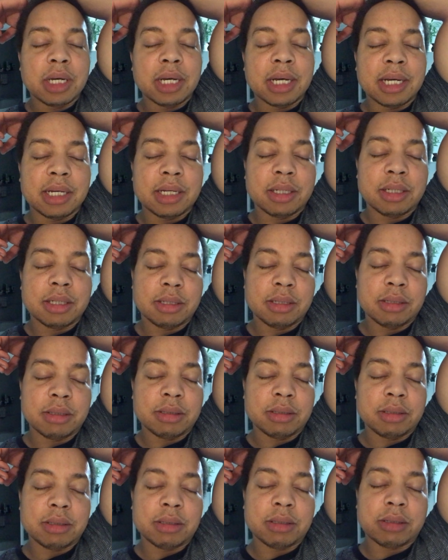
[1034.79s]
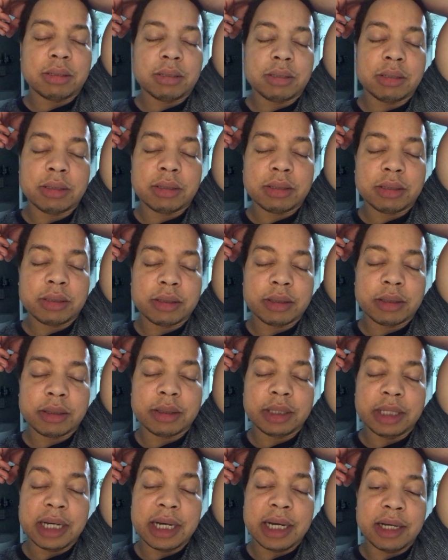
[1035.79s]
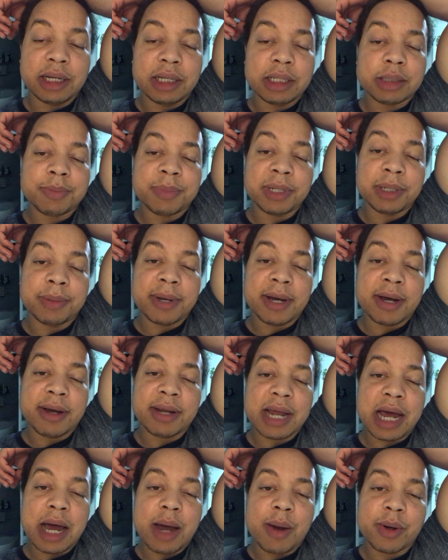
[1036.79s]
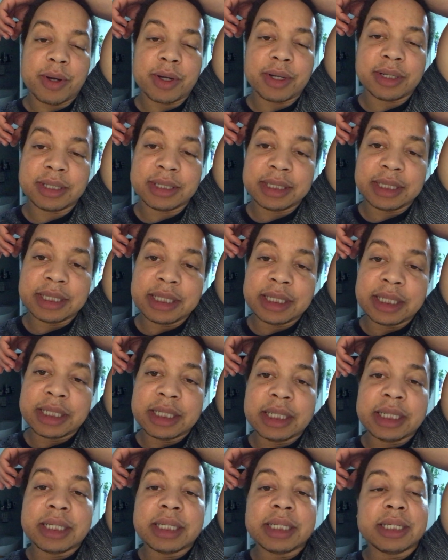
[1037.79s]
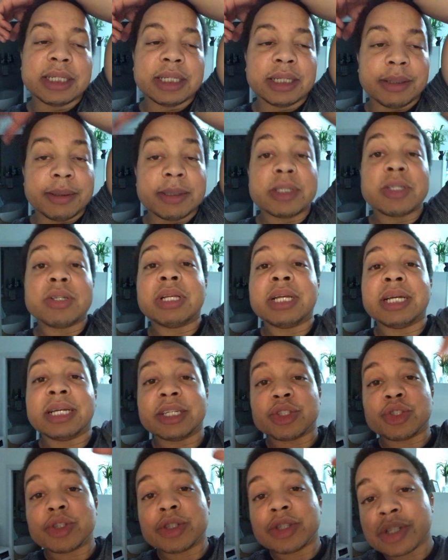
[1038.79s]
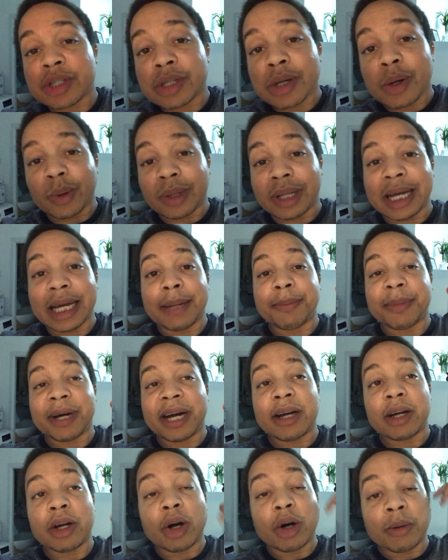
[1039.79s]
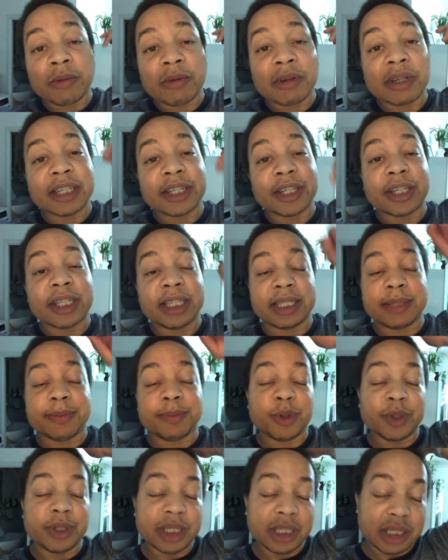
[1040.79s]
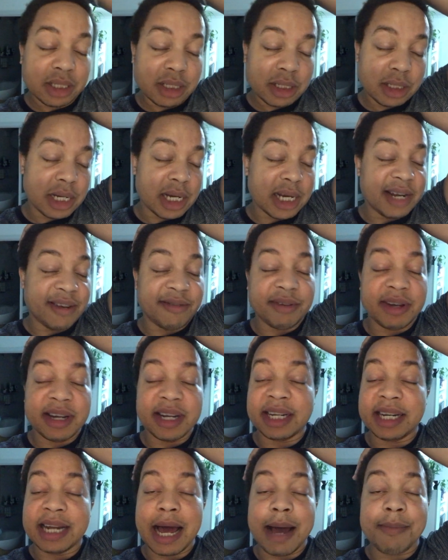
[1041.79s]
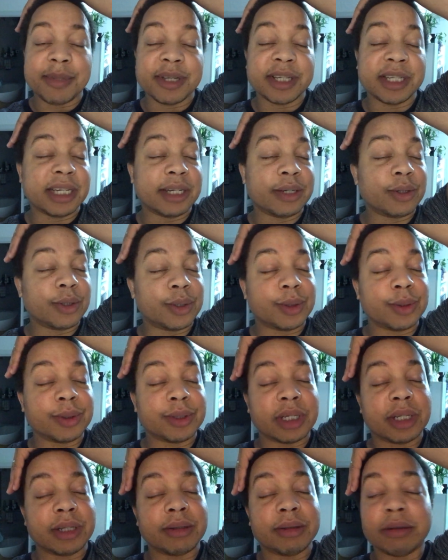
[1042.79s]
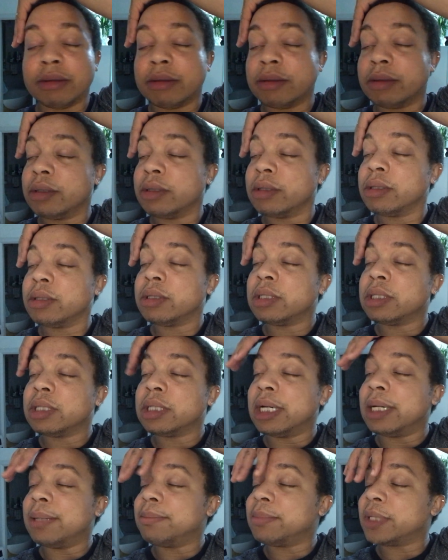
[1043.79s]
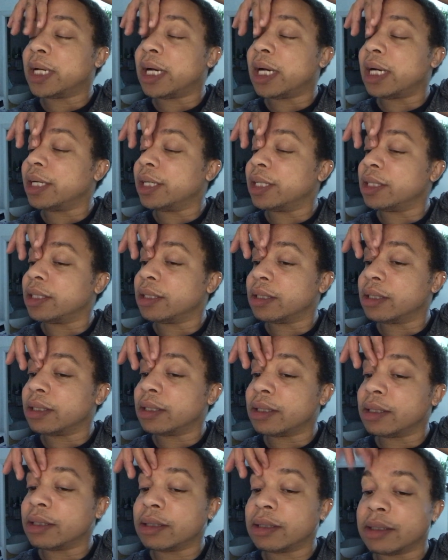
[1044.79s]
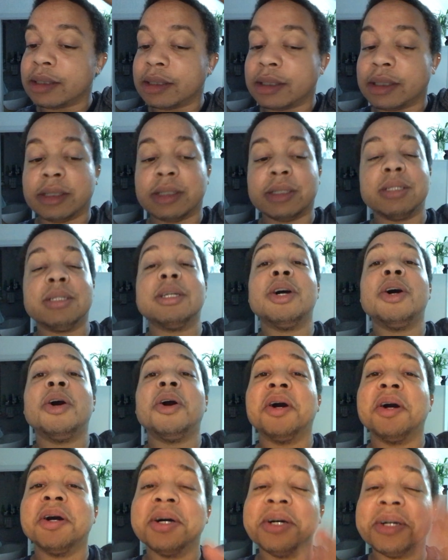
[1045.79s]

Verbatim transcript: and yeah, it's been about an hour. It's not like so late, but I got up really early this morning. I haven't had a nap today at all, so I'm tired. Oh my god.